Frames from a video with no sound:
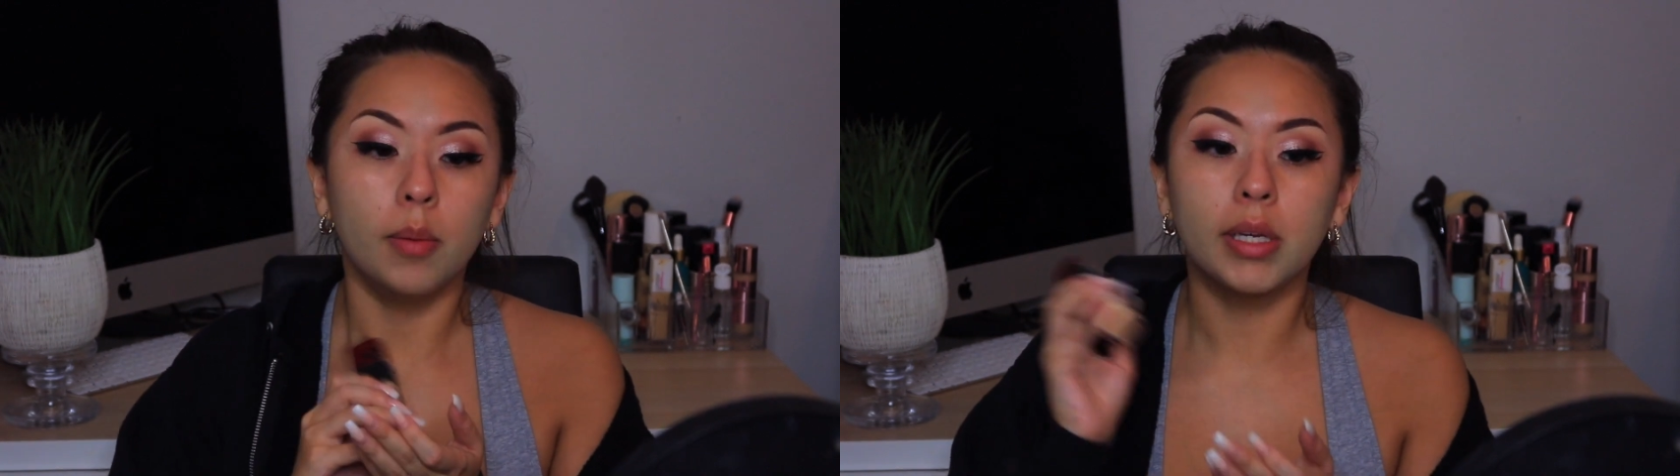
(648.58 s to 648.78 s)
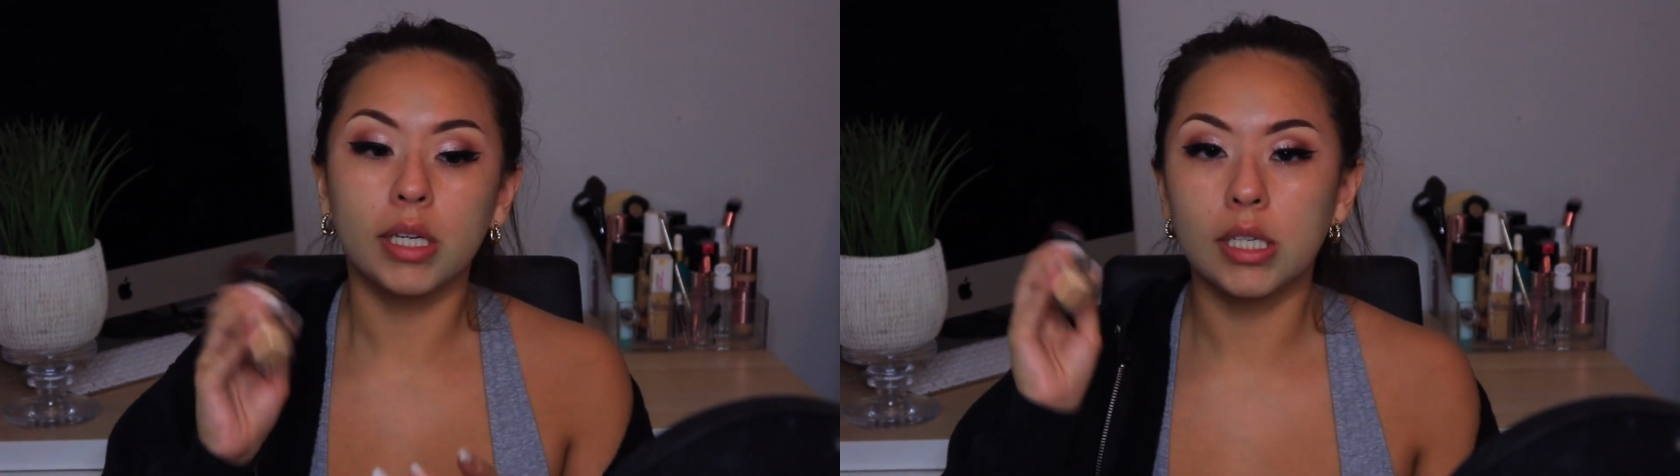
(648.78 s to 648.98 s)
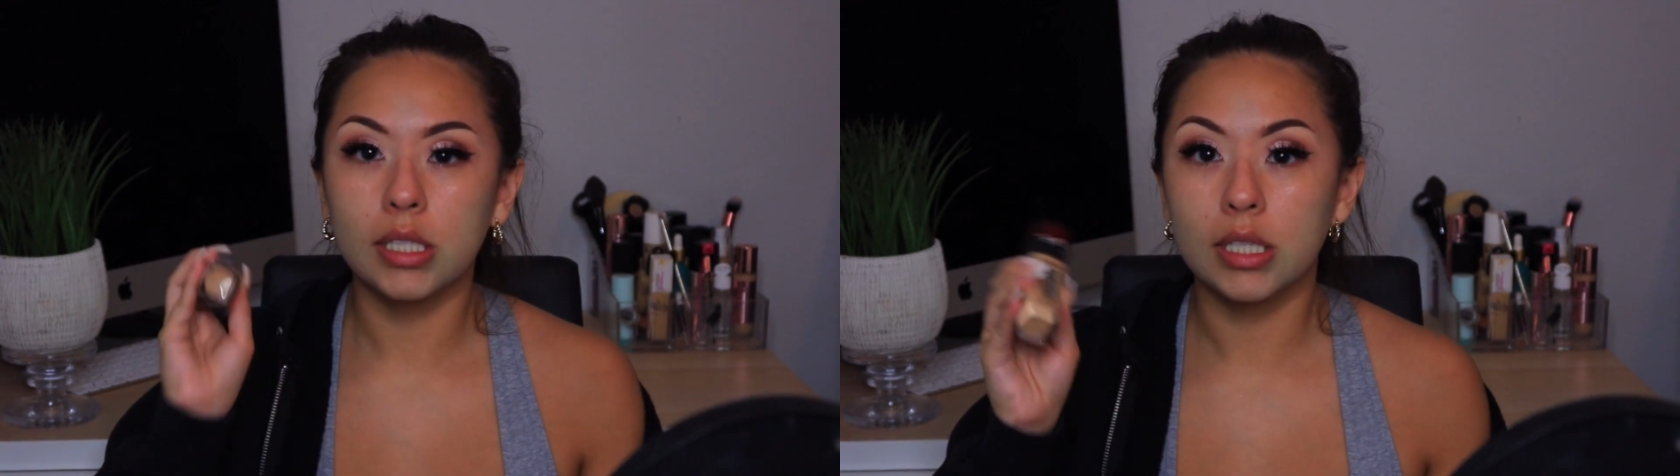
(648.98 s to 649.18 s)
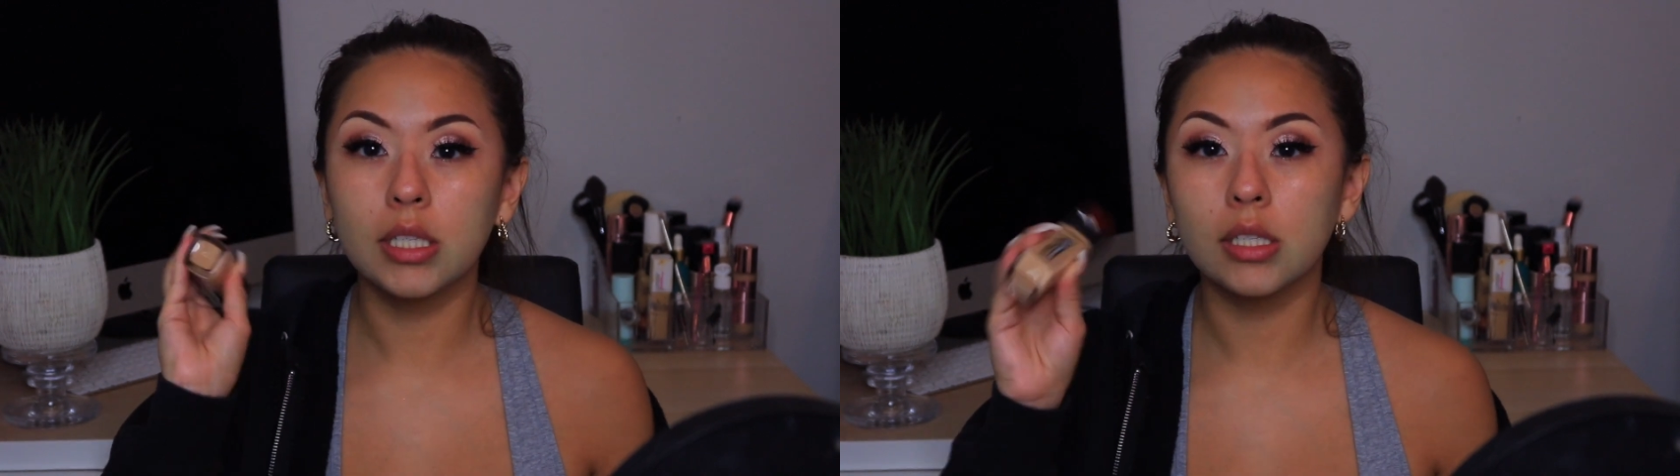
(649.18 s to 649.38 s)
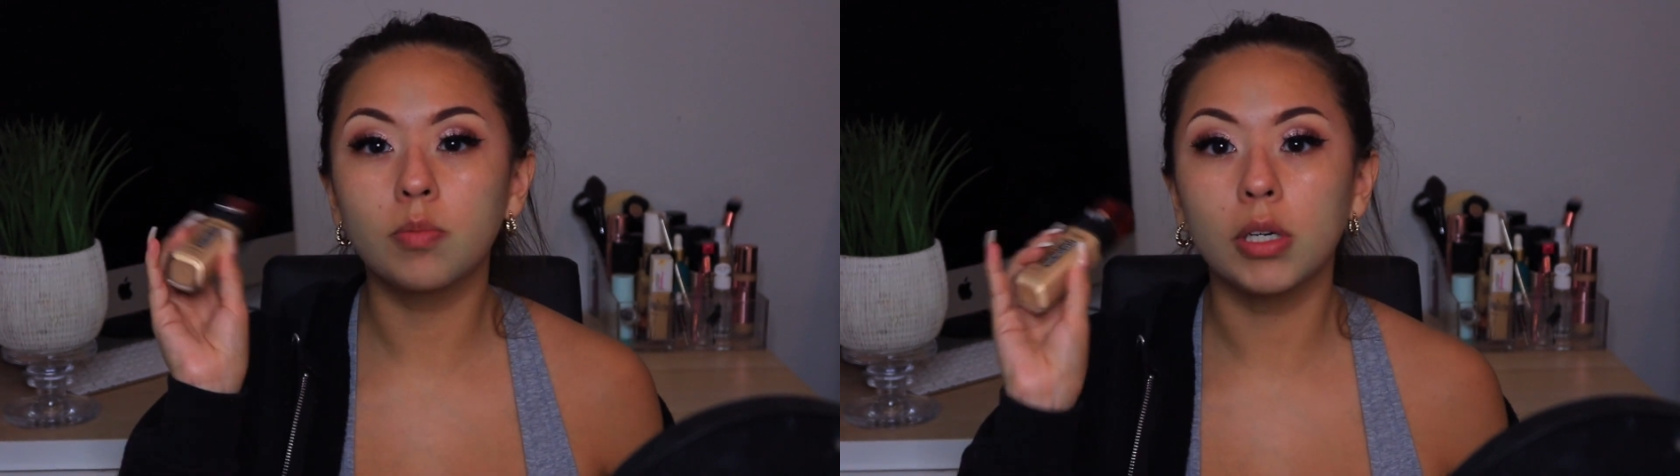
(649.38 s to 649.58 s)
because this
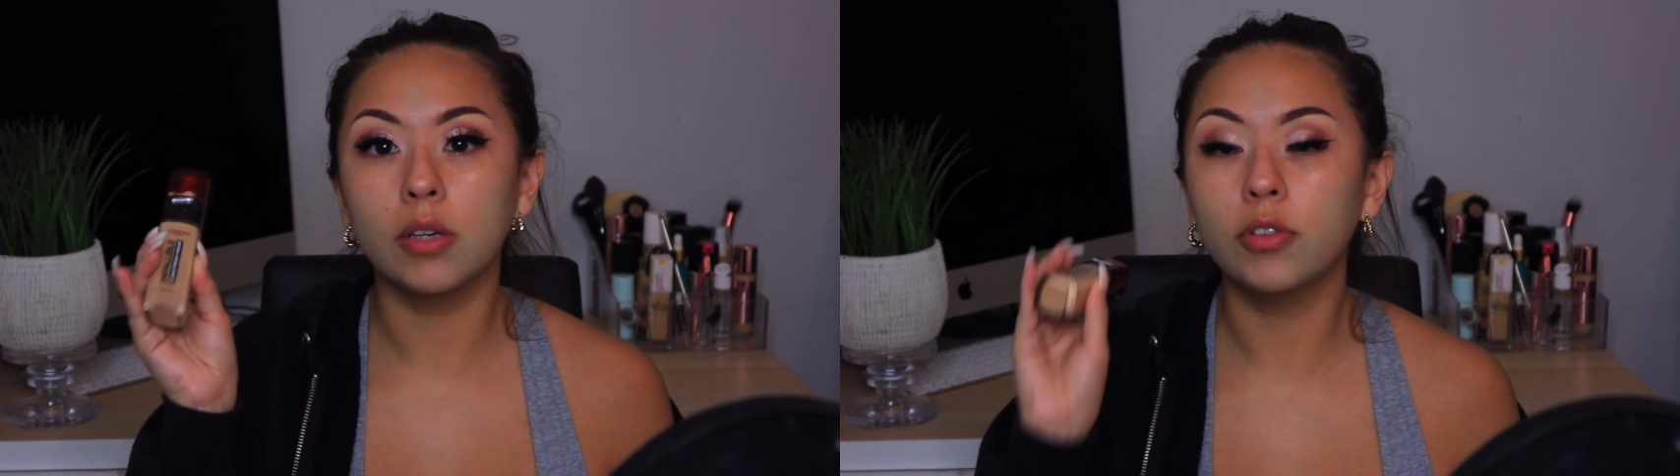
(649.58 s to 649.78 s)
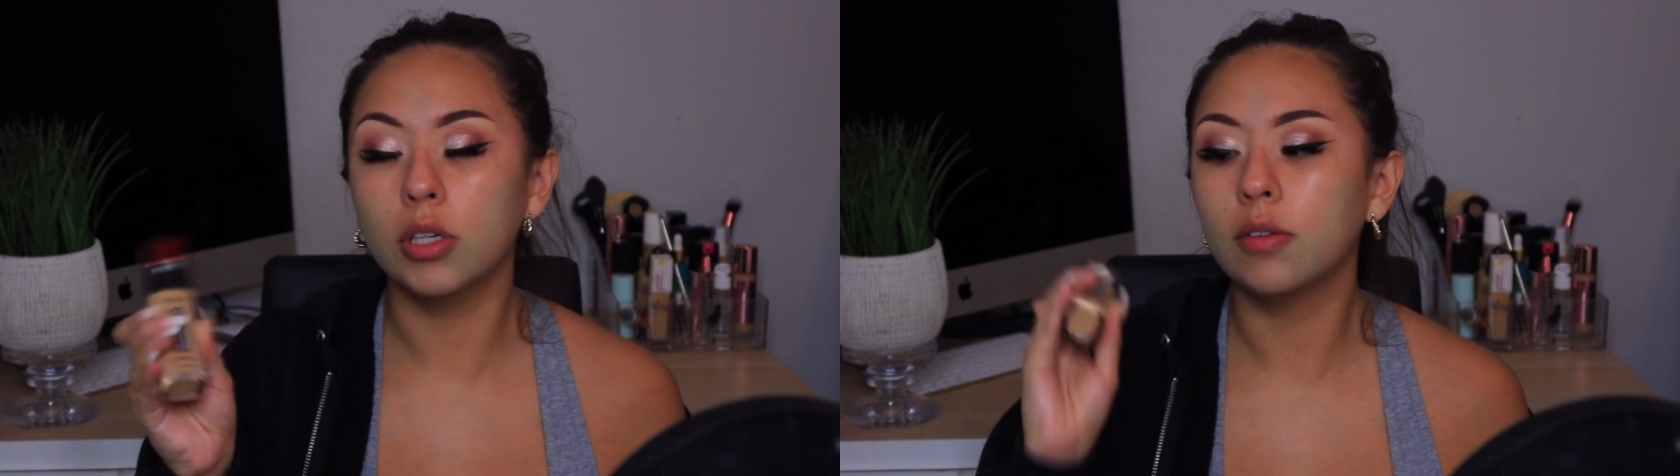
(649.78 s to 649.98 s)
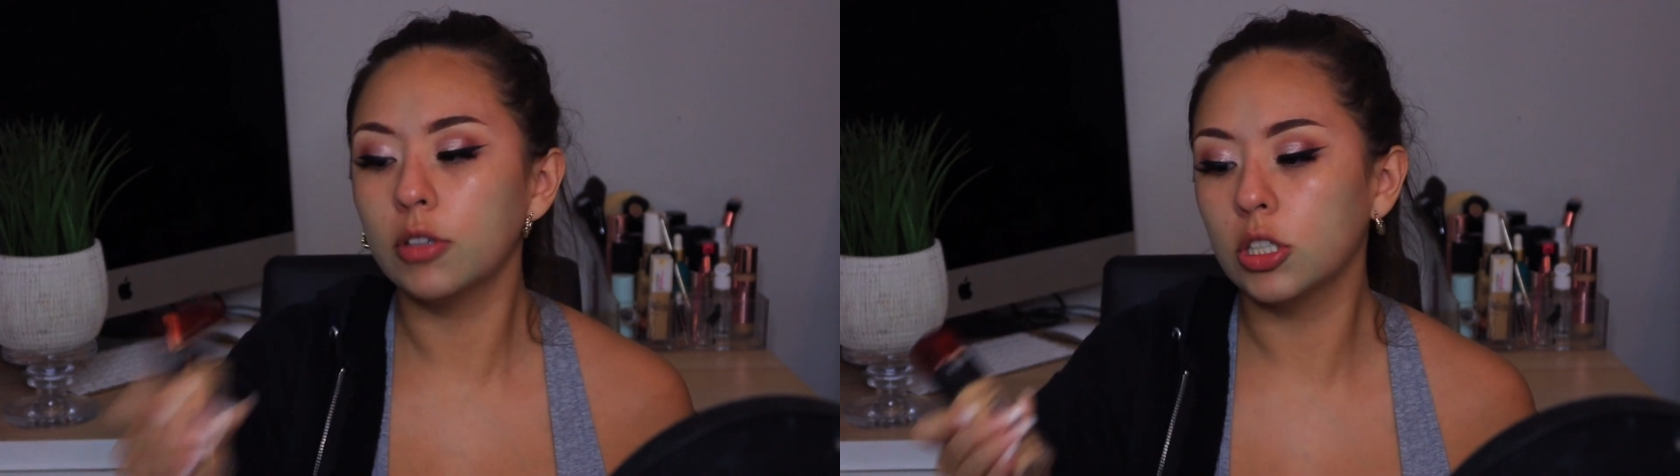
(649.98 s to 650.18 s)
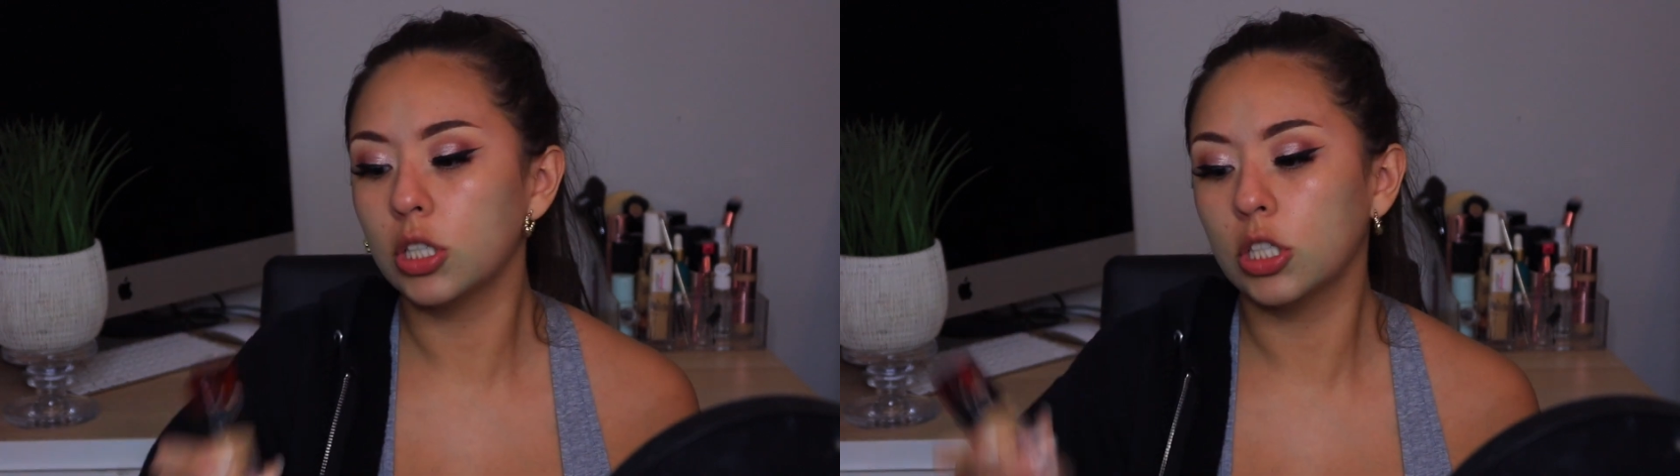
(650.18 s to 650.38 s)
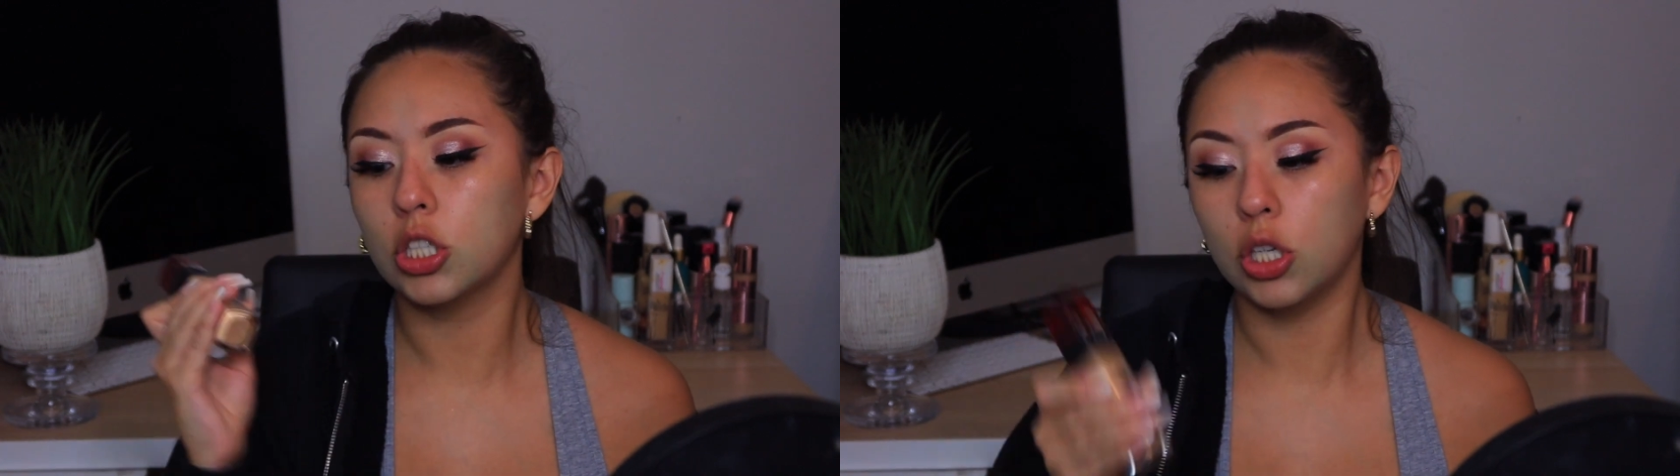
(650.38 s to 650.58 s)
is pretty full coverage on
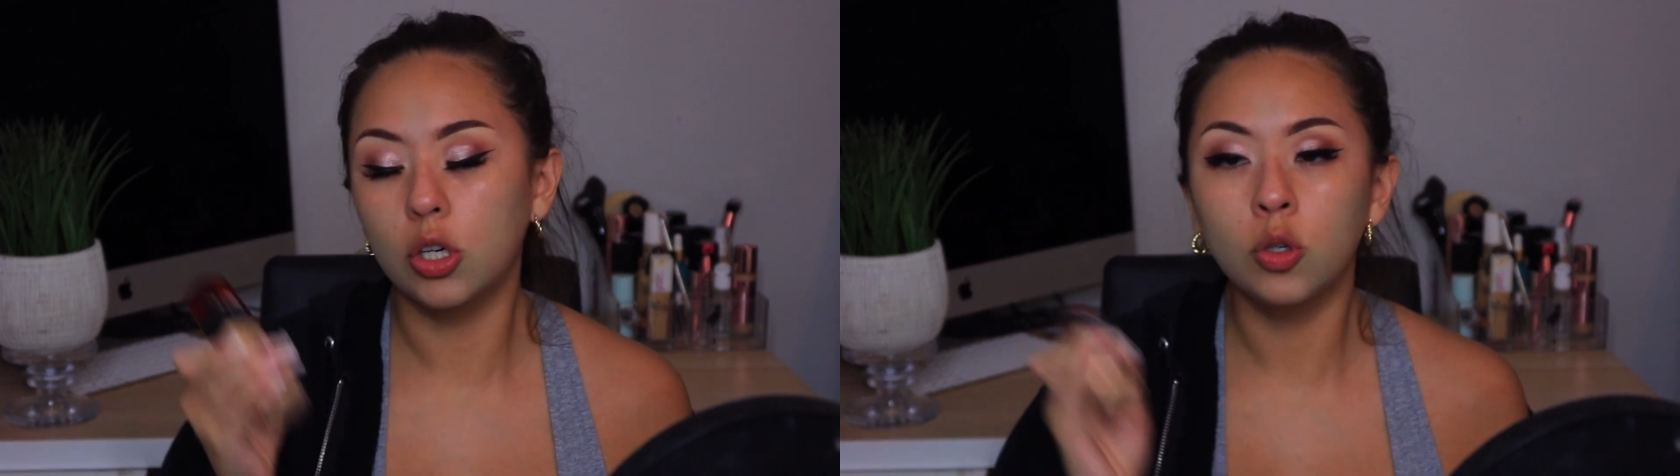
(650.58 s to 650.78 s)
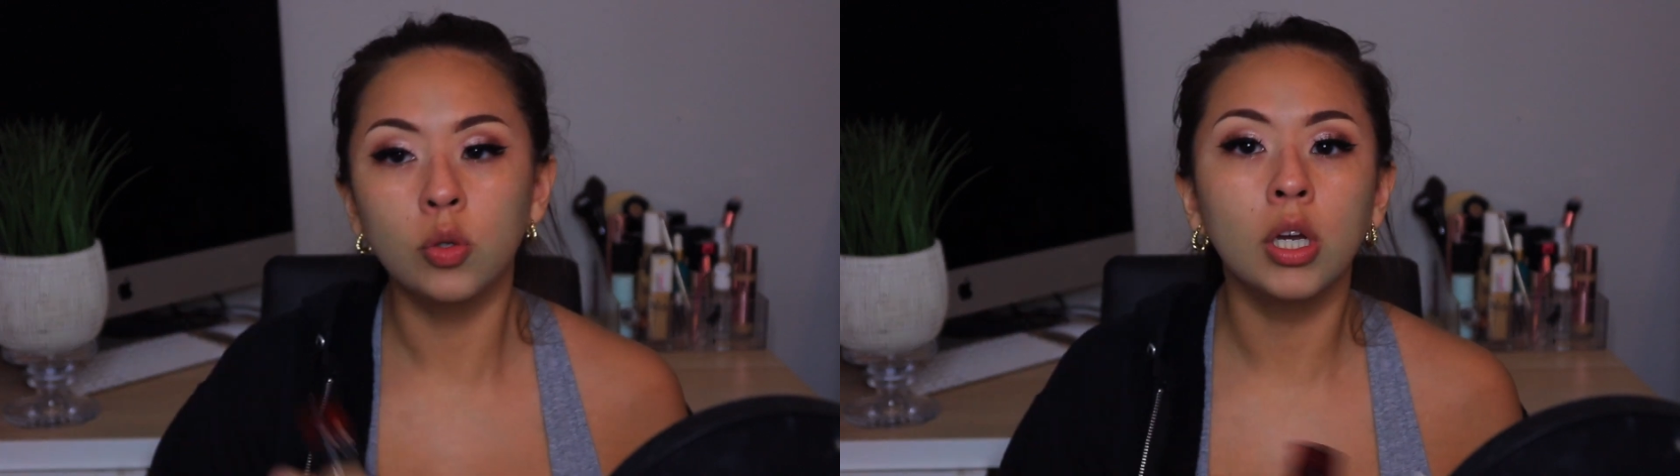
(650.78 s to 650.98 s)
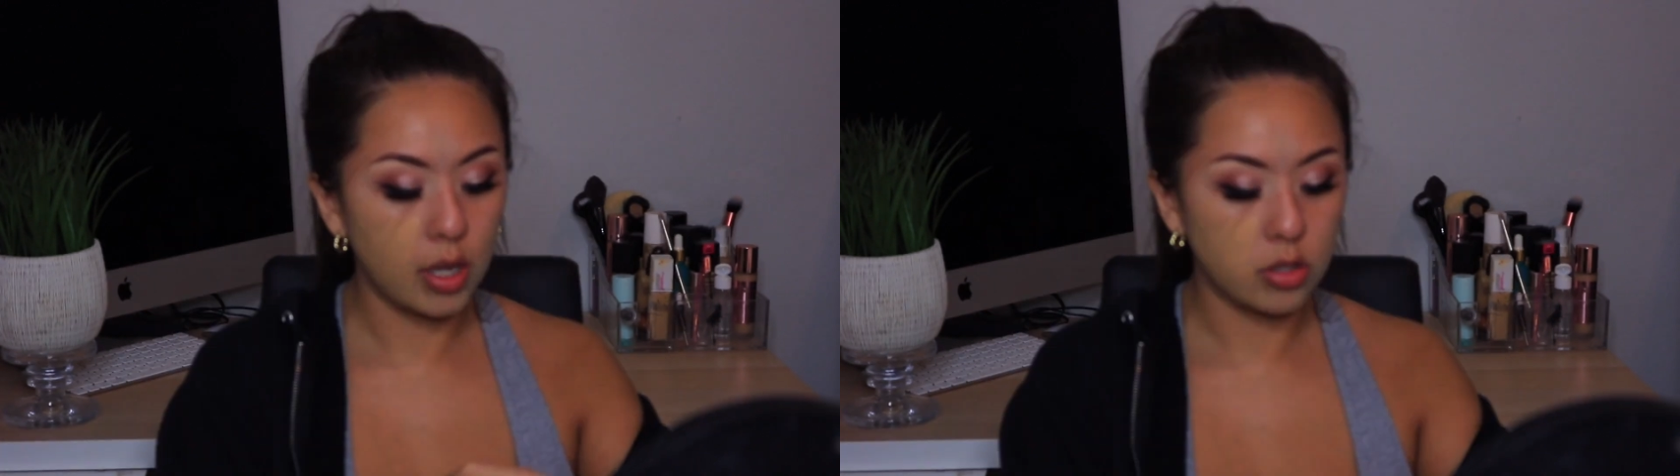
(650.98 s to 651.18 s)
its own.